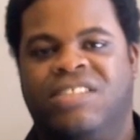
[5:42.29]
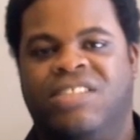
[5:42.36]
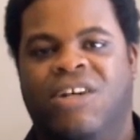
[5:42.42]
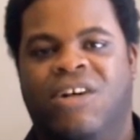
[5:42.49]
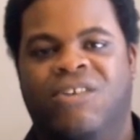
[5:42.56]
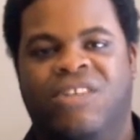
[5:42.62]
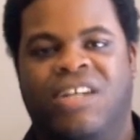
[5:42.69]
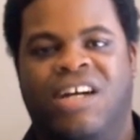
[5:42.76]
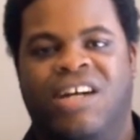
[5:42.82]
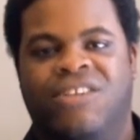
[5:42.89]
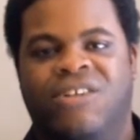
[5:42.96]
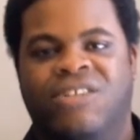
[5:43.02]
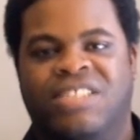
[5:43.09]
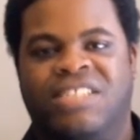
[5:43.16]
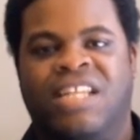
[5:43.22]
So uh,
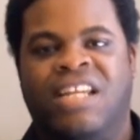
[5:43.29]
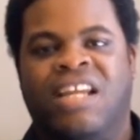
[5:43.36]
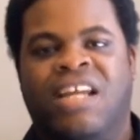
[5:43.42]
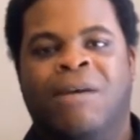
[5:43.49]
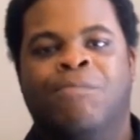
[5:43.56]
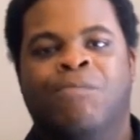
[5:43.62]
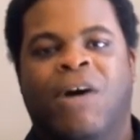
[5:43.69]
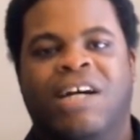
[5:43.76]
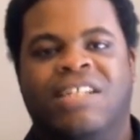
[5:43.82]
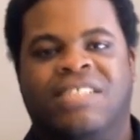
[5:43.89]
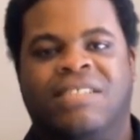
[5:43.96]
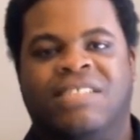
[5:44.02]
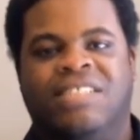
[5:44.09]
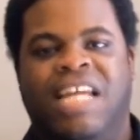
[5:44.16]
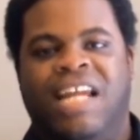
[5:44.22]
there's
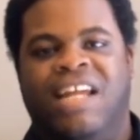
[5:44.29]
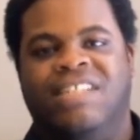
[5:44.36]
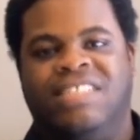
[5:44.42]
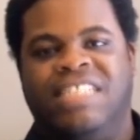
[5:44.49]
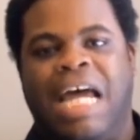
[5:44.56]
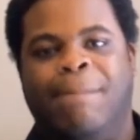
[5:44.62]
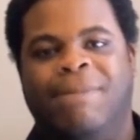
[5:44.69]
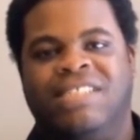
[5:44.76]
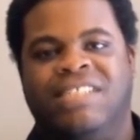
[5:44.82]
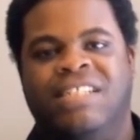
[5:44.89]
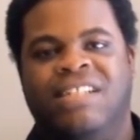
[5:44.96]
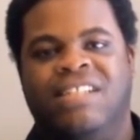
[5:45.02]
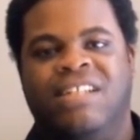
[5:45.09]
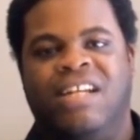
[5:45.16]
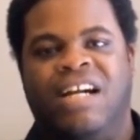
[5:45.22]

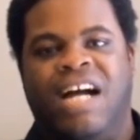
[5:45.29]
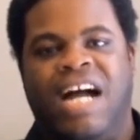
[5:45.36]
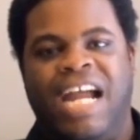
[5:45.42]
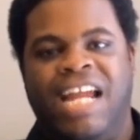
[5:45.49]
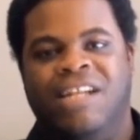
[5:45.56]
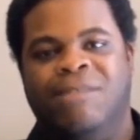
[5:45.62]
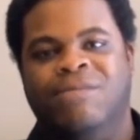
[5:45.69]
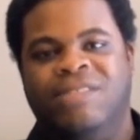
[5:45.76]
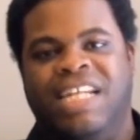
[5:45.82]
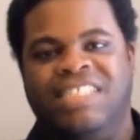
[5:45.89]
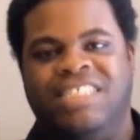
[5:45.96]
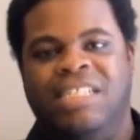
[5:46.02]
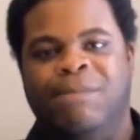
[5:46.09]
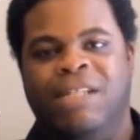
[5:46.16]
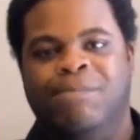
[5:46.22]
establishing items that
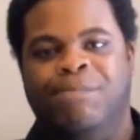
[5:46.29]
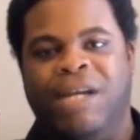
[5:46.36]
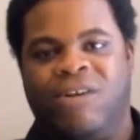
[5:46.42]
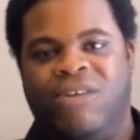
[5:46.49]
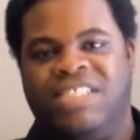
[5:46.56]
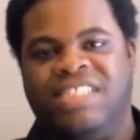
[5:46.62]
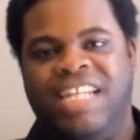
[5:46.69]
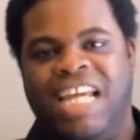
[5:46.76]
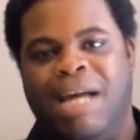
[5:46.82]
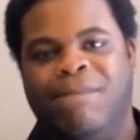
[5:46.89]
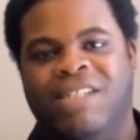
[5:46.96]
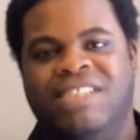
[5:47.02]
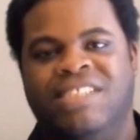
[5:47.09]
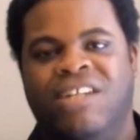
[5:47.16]
should be better established.